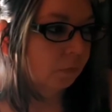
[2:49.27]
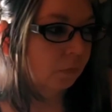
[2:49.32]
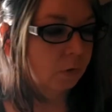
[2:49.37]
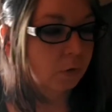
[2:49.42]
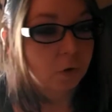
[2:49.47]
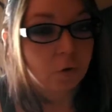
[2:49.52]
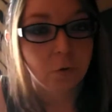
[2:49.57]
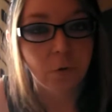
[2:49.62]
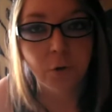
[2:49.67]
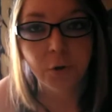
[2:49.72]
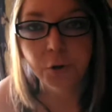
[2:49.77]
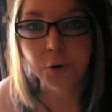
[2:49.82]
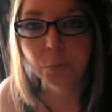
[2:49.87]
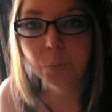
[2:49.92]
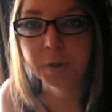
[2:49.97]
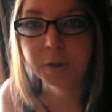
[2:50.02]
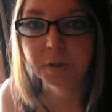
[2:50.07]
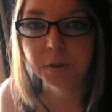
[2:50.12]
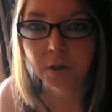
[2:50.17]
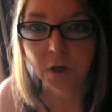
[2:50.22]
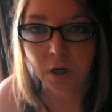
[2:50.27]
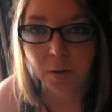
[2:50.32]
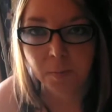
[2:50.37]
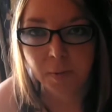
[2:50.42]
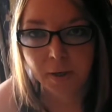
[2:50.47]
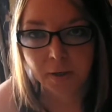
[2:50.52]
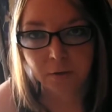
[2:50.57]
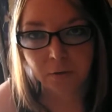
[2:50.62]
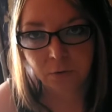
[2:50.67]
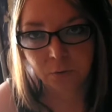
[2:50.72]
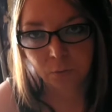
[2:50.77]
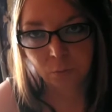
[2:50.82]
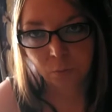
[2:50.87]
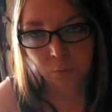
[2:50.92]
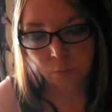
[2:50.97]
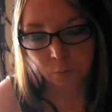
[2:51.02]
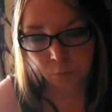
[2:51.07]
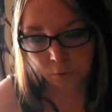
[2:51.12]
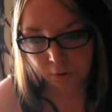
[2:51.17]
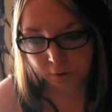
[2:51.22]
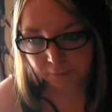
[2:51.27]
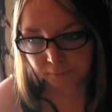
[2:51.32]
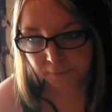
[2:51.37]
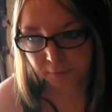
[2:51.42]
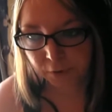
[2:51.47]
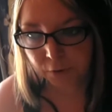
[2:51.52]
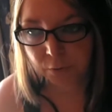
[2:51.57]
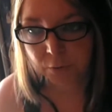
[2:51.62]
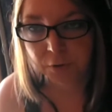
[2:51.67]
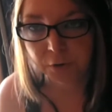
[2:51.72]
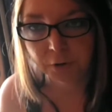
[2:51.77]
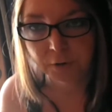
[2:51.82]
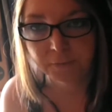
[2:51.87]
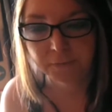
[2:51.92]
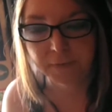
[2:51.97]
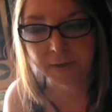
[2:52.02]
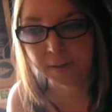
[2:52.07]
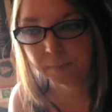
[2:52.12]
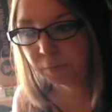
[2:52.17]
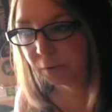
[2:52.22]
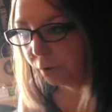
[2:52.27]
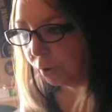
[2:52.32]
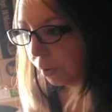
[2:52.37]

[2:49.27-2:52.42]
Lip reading: You learn what stockpiles work for you and your family.